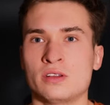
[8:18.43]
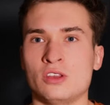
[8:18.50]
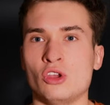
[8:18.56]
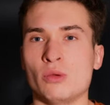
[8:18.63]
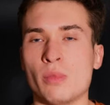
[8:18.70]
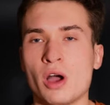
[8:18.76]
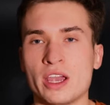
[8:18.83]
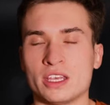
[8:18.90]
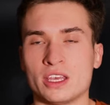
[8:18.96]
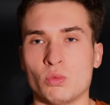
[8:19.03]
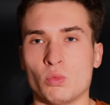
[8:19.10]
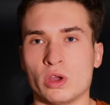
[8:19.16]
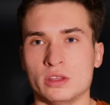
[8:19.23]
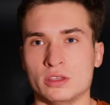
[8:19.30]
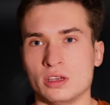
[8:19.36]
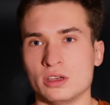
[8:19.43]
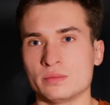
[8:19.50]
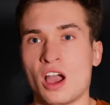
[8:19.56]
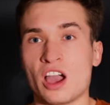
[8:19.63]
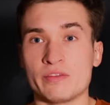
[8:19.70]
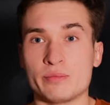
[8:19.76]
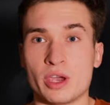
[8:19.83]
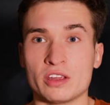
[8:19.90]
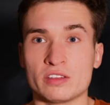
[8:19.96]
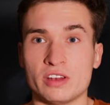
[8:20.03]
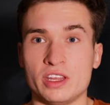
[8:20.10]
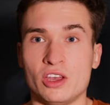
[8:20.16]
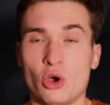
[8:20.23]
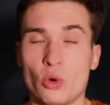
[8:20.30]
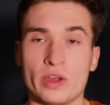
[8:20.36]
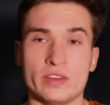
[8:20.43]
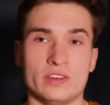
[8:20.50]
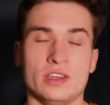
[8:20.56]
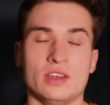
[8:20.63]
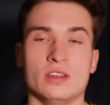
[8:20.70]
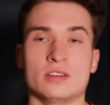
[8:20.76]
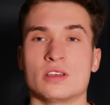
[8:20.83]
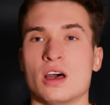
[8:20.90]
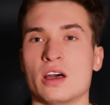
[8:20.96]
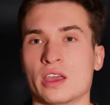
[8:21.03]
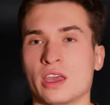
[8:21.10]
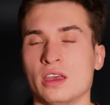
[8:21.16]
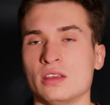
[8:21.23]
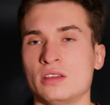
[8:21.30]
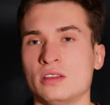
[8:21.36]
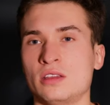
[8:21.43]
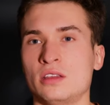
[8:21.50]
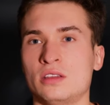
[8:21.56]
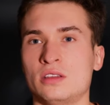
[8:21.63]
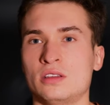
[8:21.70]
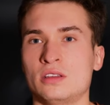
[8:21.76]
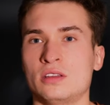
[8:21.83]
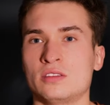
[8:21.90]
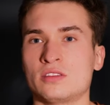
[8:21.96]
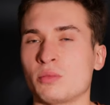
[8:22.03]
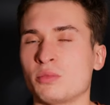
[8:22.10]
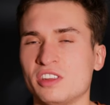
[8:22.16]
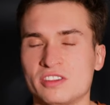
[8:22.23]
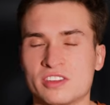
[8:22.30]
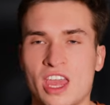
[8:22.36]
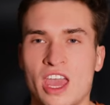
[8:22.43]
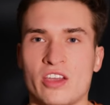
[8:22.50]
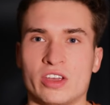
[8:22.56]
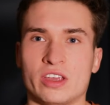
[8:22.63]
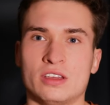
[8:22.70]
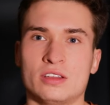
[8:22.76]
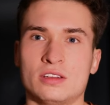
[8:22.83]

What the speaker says: Your mind can wander. I personally always needed a target, something scary,